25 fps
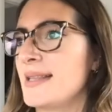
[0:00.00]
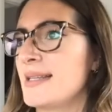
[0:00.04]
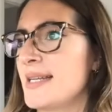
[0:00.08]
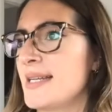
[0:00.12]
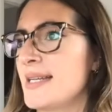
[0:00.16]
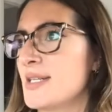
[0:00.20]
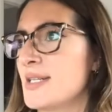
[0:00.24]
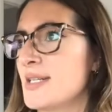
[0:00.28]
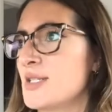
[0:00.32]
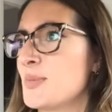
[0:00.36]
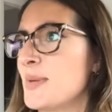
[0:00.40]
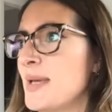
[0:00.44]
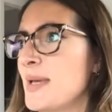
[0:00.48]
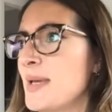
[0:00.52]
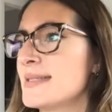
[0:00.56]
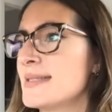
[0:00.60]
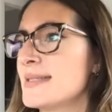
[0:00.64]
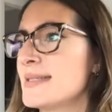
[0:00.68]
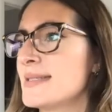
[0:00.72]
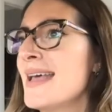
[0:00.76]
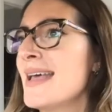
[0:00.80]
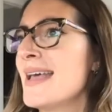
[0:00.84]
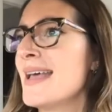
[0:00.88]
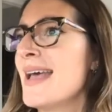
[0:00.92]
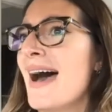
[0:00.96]
in the data
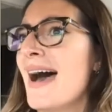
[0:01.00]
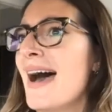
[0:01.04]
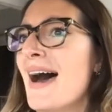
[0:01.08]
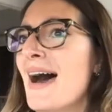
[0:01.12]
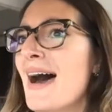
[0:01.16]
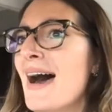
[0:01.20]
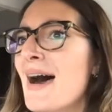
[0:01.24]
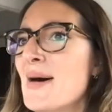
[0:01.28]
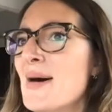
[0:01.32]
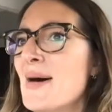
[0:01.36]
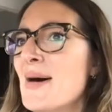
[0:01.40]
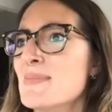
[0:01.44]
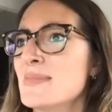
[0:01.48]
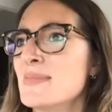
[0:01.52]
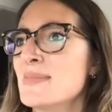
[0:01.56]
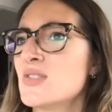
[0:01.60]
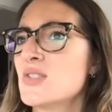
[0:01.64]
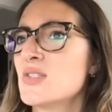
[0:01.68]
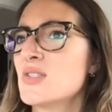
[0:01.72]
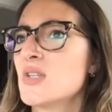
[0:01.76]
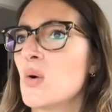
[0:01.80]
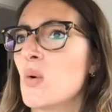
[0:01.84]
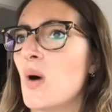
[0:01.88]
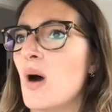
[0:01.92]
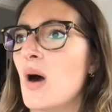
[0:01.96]
space.
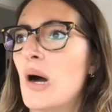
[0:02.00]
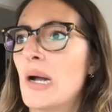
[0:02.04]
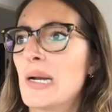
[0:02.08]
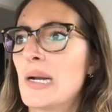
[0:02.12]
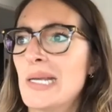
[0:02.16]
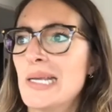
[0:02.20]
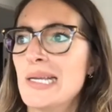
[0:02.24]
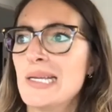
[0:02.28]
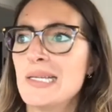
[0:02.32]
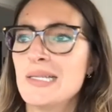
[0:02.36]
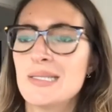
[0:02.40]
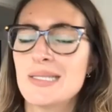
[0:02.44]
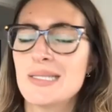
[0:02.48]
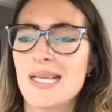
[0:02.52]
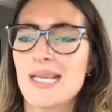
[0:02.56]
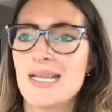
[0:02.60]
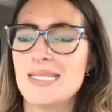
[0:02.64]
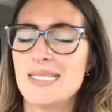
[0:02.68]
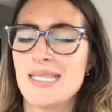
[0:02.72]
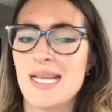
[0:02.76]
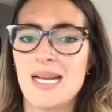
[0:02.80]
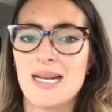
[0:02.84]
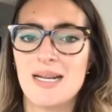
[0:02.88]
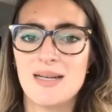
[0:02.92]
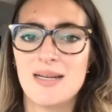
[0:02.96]
So audience
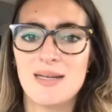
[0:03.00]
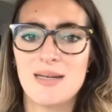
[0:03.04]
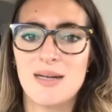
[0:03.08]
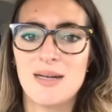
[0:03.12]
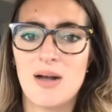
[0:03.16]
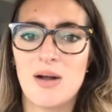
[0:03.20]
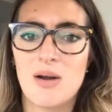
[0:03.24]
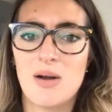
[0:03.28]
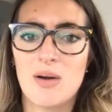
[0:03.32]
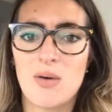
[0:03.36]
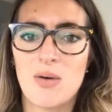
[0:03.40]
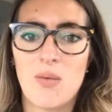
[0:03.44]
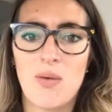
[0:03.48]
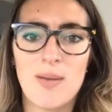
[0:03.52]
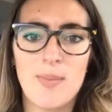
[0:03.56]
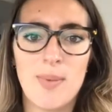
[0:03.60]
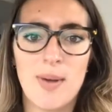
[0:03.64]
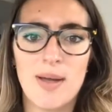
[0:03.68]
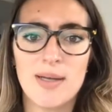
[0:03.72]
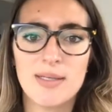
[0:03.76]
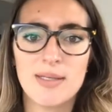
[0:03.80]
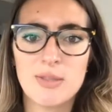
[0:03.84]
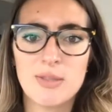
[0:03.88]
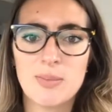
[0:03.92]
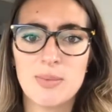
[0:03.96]
and data are quite
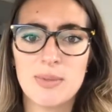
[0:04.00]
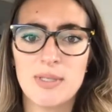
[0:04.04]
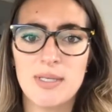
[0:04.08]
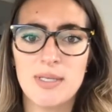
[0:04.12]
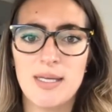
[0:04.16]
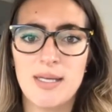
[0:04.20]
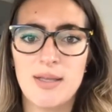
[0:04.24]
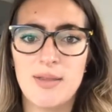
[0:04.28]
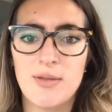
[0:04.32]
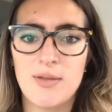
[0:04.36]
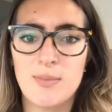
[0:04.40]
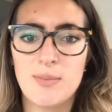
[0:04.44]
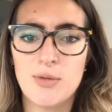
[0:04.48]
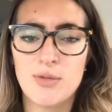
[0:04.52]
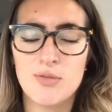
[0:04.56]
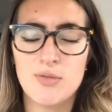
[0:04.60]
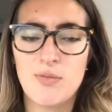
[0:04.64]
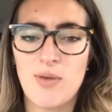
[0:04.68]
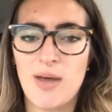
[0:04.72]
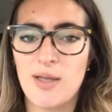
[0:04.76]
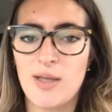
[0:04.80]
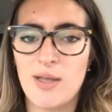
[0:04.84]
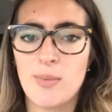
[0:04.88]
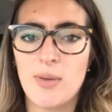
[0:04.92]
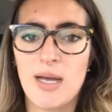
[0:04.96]
possibly the most
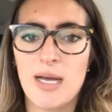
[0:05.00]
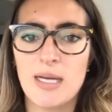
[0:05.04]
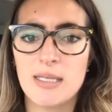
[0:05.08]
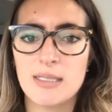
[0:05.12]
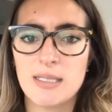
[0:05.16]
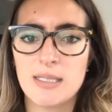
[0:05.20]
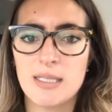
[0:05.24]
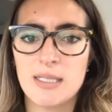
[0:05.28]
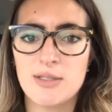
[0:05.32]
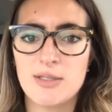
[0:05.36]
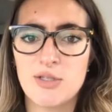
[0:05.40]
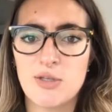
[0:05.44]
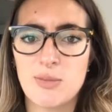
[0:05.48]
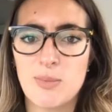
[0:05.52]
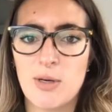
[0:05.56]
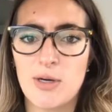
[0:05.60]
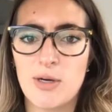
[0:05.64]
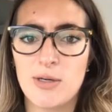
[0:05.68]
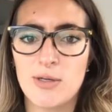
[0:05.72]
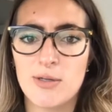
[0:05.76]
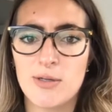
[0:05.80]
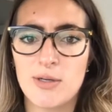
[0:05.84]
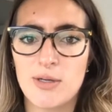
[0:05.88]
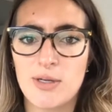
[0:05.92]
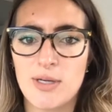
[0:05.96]
valuable assets that a
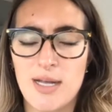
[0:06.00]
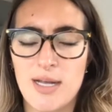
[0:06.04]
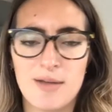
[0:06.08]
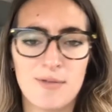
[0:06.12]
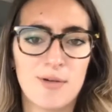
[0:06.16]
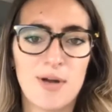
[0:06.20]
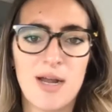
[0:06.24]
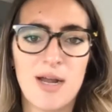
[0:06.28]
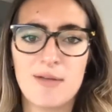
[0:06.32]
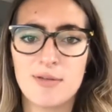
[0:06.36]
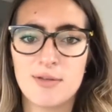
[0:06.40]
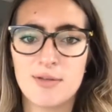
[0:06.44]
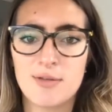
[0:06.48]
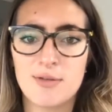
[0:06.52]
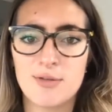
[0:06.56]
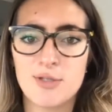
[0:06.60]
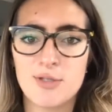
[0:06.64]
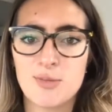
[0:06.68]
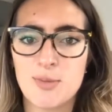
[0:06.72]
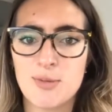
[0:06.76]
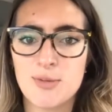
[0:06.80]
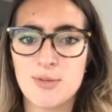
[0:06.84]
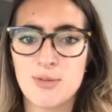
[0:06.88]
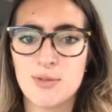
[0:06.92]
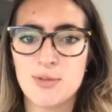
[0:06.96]
marketer could ever have at their
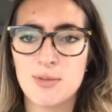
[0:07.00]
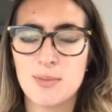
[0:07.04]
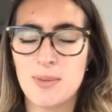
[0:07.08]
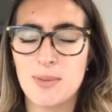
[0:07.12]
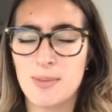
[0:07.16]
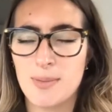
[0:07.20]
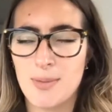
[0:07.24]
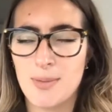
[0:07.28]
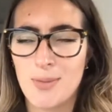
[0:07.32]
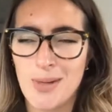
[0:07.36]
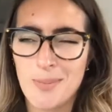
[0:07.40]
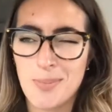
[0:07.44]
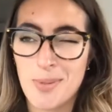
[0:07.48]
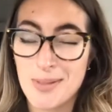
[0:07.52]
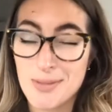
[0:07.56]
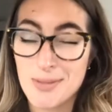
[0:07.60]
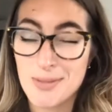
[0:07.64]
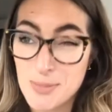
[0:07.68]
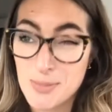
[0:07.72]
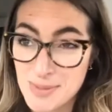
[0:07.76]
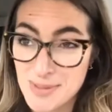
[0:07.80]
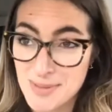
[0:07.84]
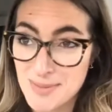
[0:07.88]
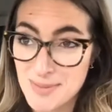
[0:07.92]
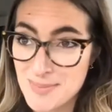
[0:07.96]
disposal, quite
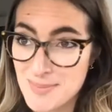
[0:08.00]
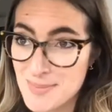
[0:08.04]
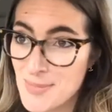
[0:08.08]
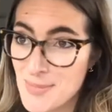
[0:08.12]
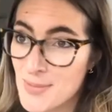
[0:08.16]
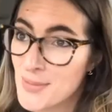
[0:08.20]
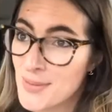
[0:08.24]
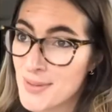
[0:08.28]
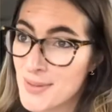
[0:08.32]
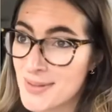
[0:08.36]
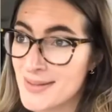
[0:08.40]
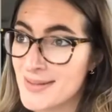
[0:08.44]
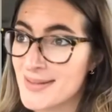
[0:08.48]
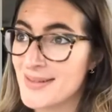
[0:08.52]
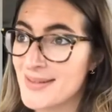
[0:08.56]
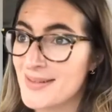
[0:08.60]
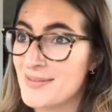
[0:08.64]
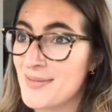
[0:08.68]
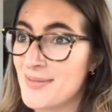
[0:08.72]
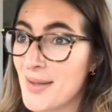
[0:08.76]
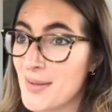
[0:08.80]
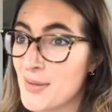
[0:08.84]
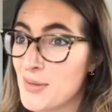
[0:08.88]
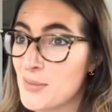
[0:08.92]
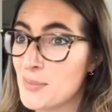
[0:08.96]
possibly more
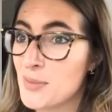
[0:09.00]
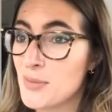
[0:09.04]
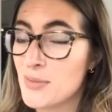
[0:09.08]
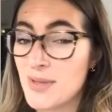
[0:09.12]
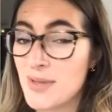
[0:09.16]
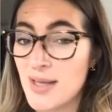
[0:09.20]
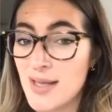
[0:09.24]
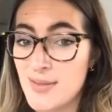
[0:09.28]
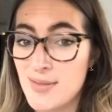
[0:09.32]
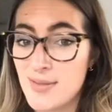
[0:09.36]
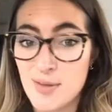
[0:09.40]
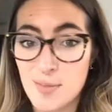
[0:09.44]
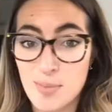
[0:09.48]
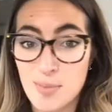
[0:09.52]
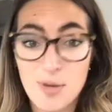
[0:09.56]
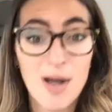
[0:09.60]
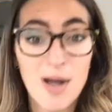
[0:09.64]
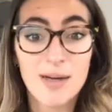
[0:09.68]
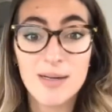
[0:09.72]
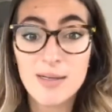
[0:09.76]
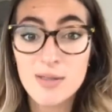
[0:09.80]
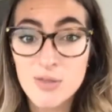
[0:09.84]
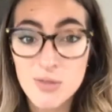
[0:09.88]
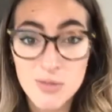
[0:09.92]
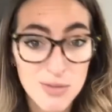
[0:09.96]
valuable than the
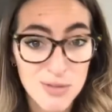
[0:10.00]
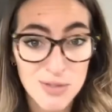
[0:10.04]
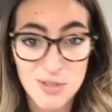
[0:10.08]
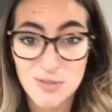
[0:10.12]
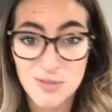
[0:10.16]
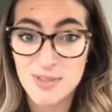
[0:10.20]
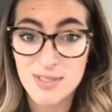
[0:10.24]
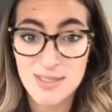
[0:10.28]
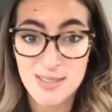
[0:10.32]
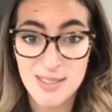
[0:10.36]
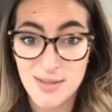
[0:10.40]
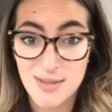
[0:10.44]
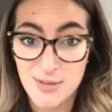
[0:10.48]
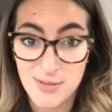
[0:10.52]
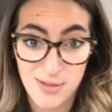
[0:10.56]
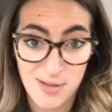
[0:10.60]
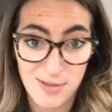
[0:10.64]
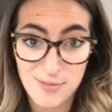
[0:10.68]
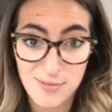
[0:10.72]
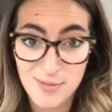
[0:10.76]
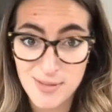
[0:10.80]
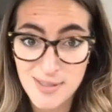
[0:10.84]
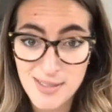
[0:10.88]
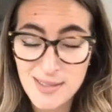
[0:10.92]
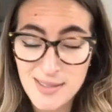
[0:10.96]
product or service that they're
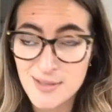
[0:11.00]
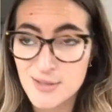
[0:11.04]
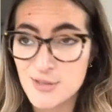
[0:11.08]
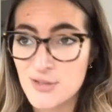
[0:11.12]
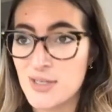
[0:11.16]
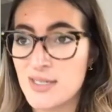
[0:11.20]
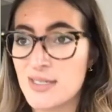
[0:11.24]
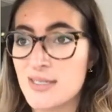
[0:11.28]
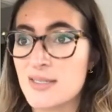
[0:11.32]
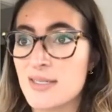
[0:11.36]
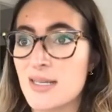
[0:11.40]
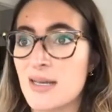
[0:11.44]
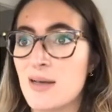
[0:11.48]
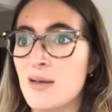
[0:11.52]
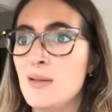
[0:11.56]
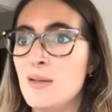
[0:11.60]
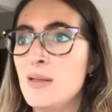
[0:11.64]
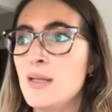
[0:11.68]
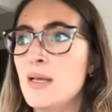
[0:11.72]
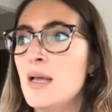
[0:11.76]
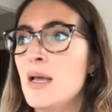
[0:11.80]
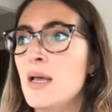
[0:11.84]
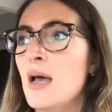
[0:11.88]
offering or trying to sell,